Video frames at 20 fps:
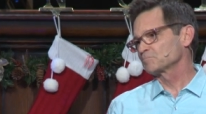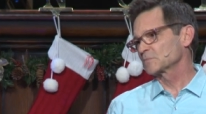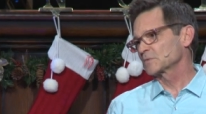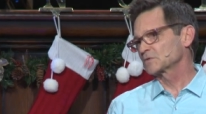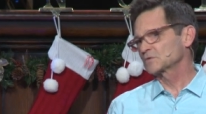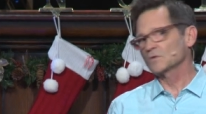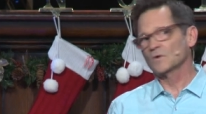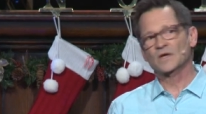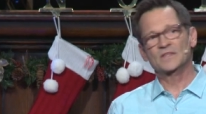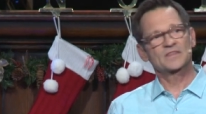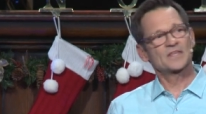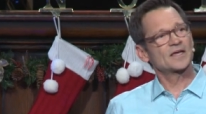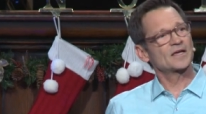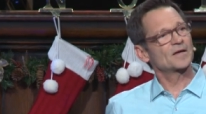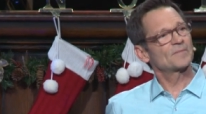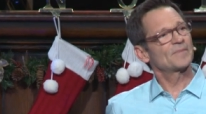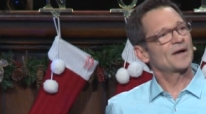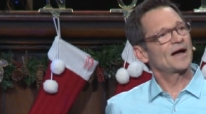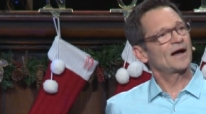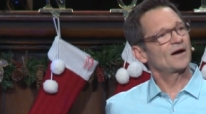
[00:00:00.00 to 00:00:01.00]
So I think
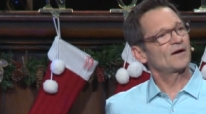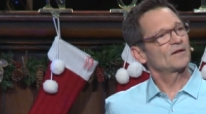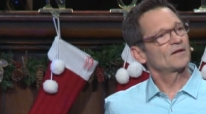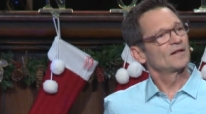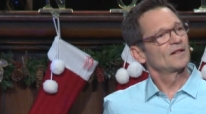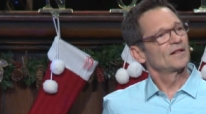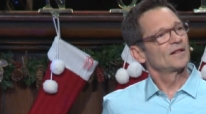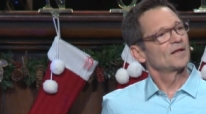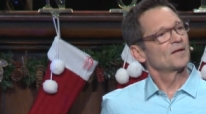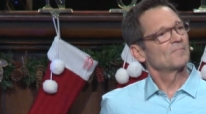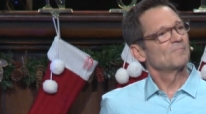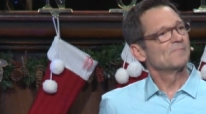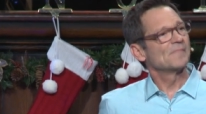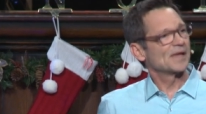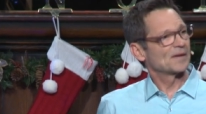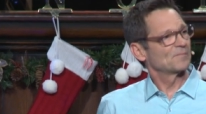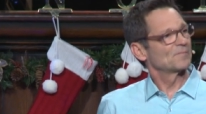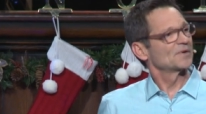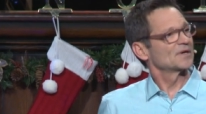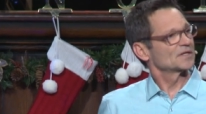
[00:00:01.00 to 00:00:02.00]
about
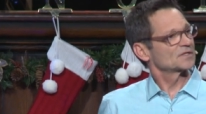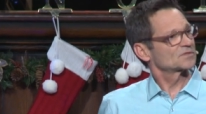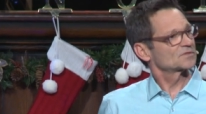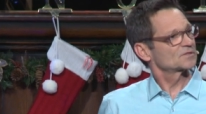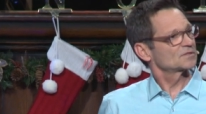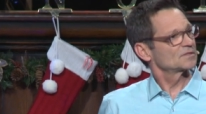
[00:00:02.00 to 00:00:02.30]
memories.